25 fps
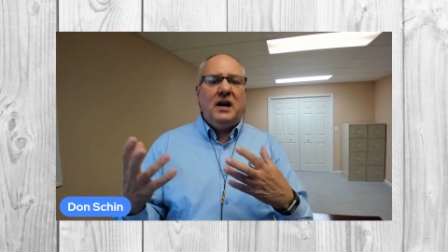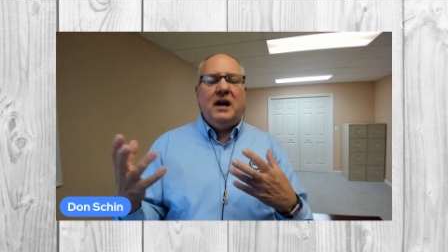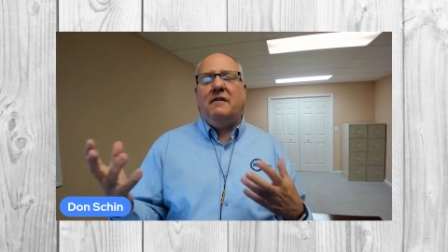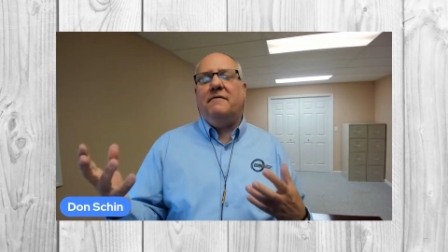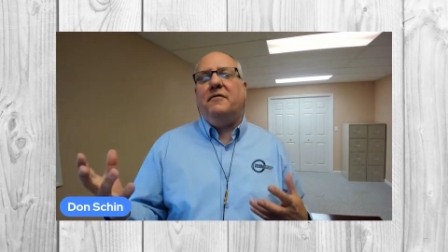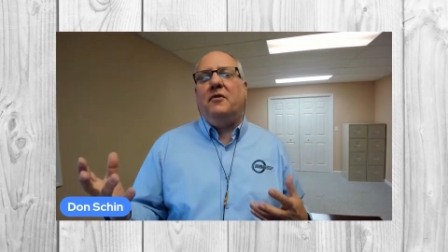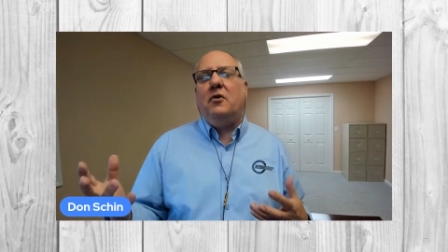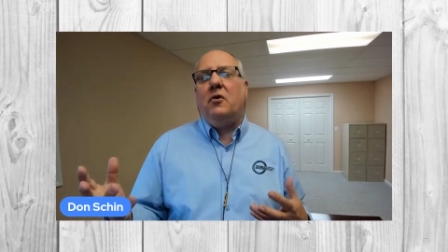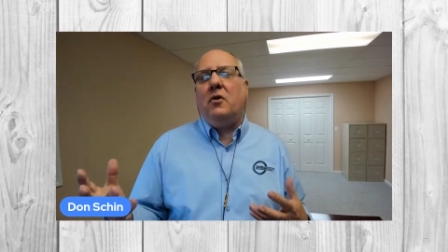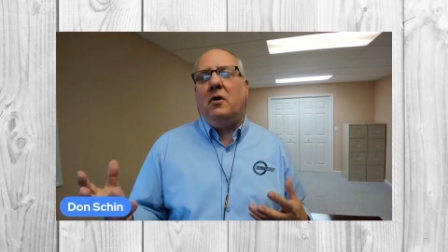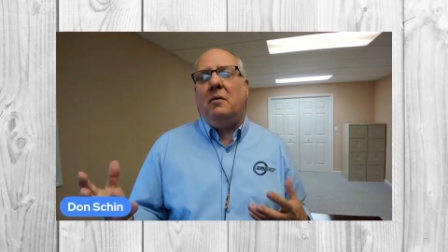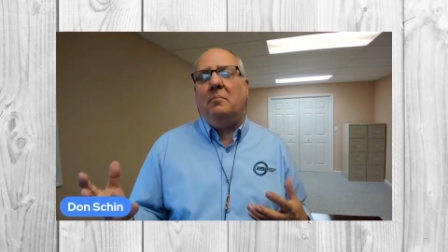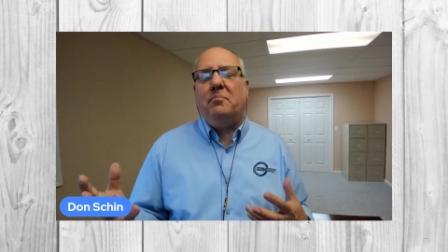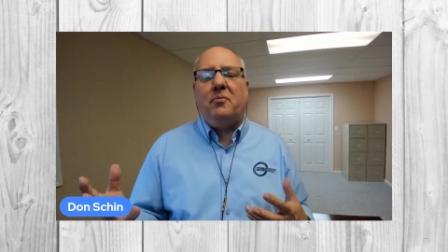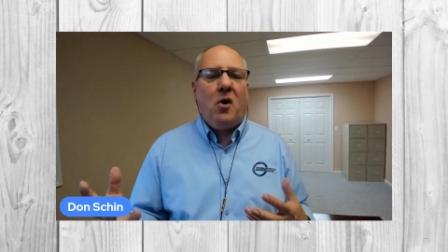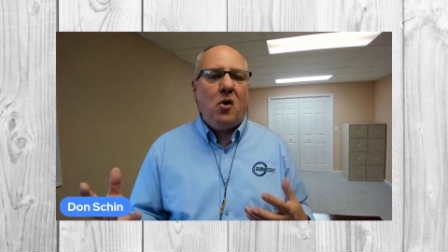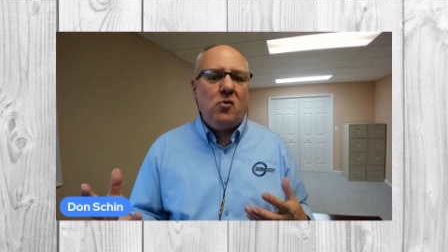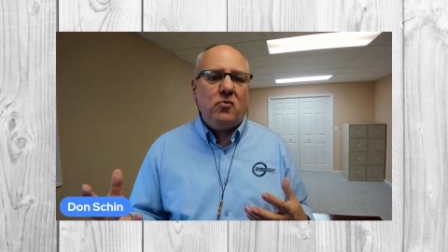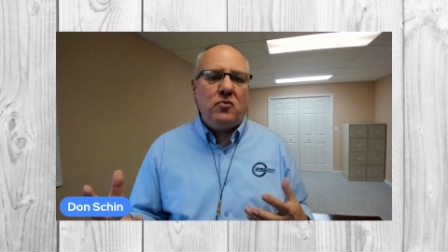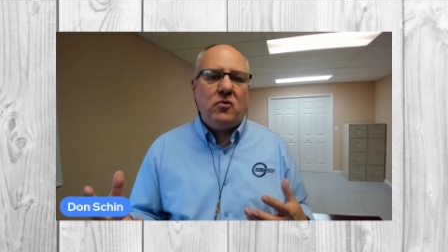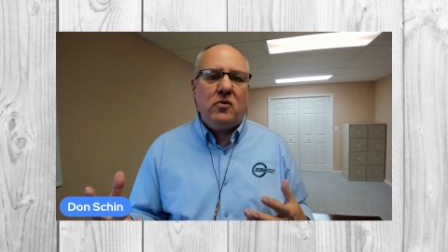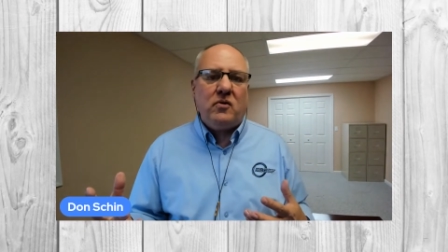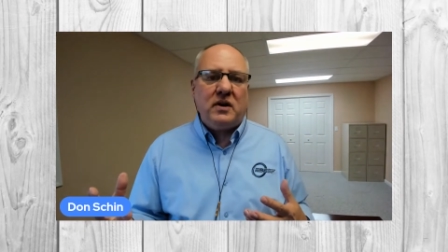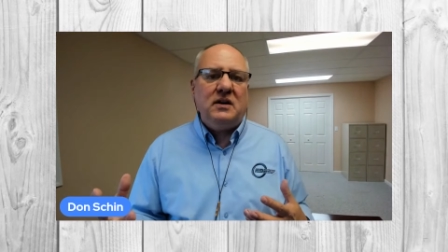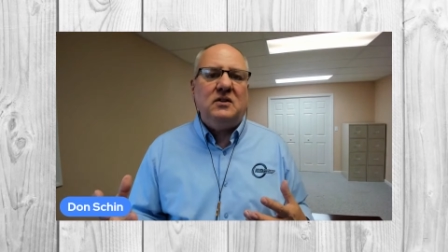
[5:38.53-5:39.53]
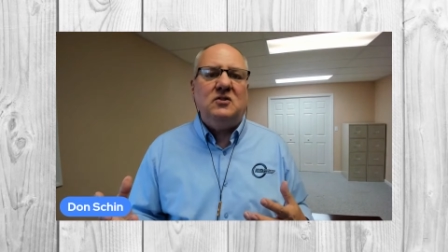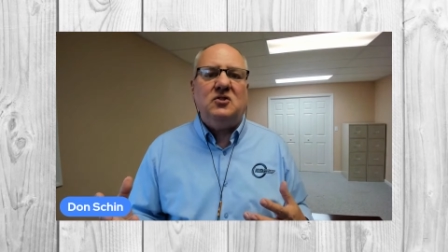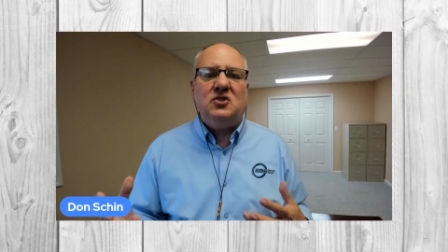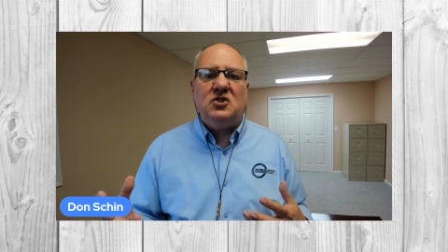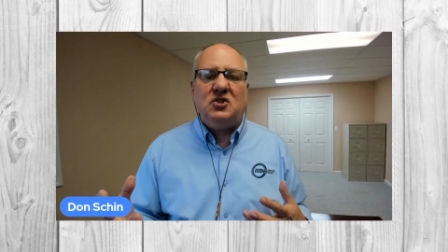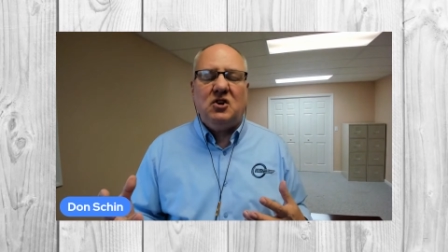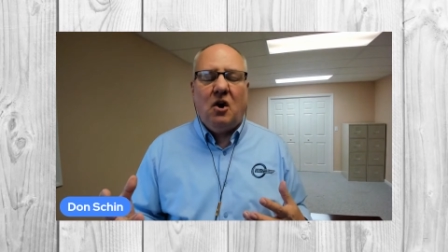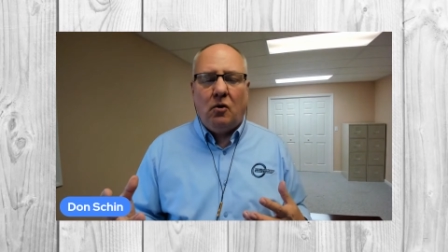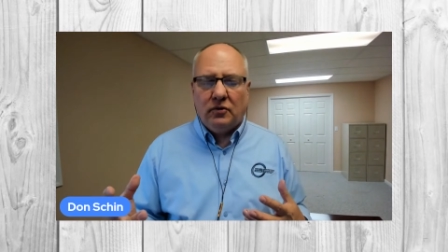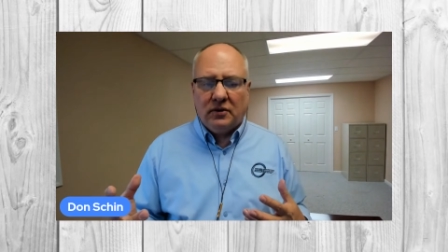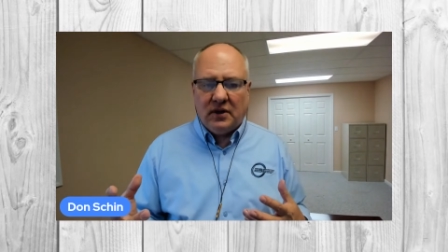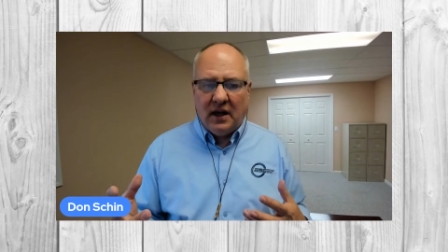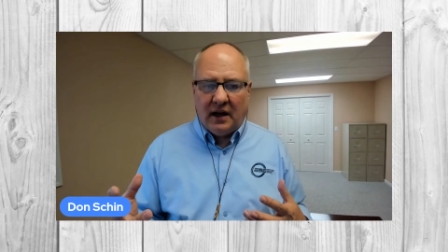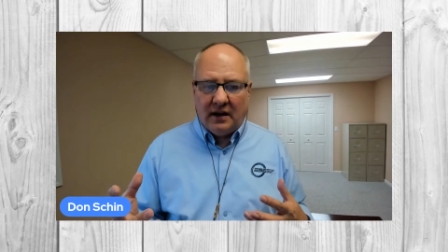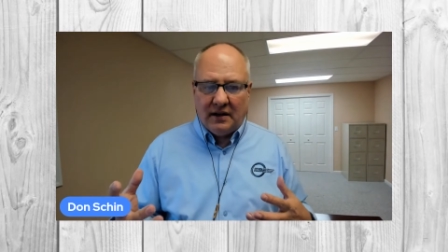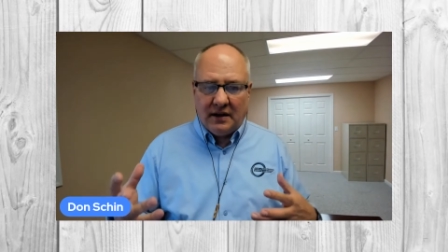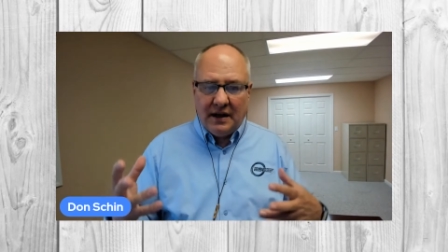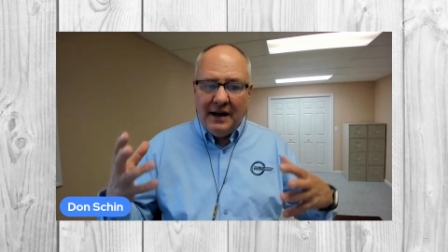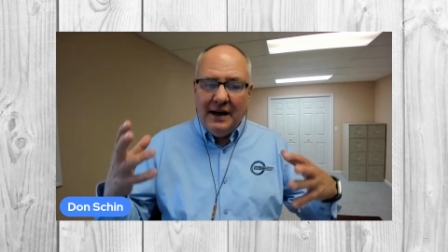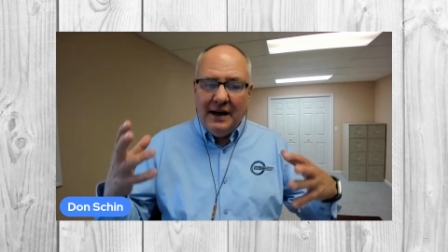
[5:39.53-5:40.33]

if you're a broker consultant.